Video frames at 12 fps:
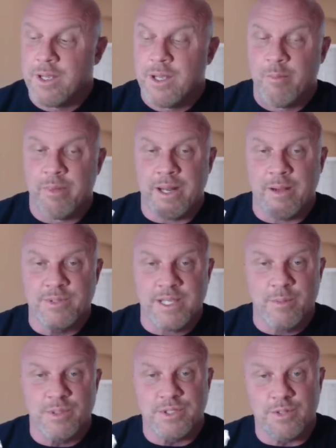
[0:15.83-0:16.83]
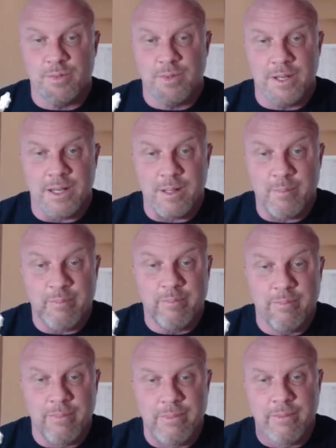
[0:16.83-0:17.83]
but I was able to
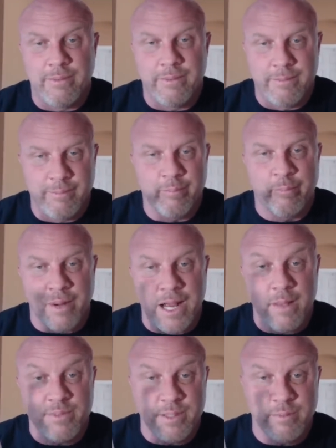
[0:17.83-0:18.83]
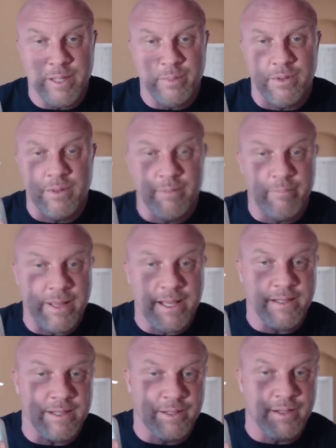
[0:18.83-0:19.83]
bribe some people,
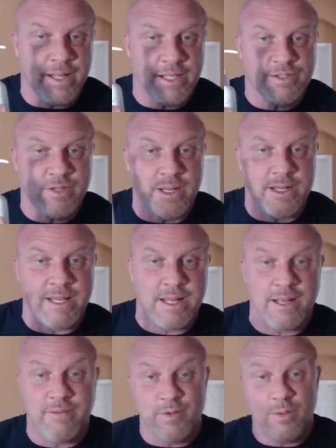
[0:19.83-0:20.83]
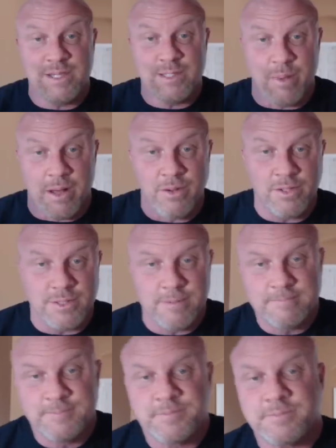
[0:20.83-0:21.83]
pay a little extra, and get a few of these bottles.
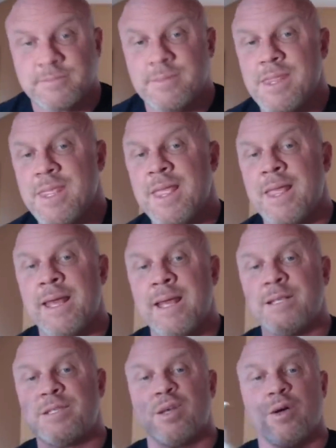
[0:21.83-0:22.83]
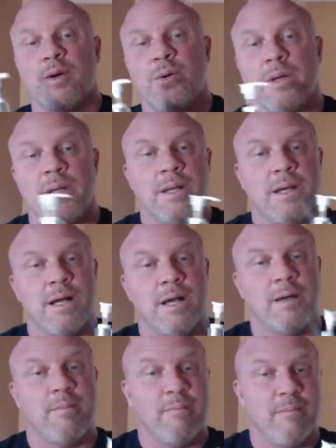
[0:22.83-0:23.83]
And so
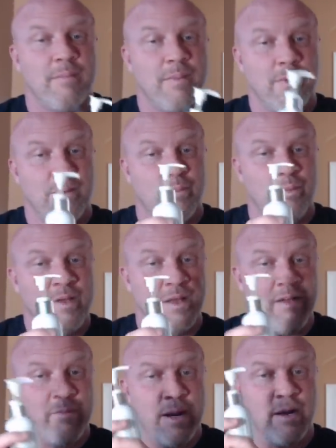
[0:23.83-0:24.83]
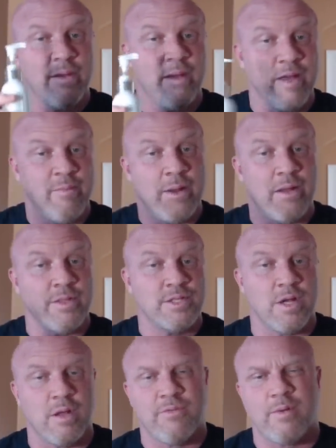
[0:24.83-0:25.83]
I've been on the
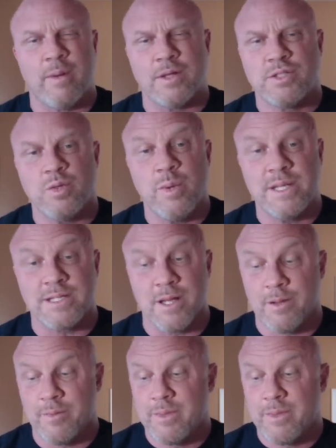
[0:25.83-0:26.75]
gel for about 2 weeks now.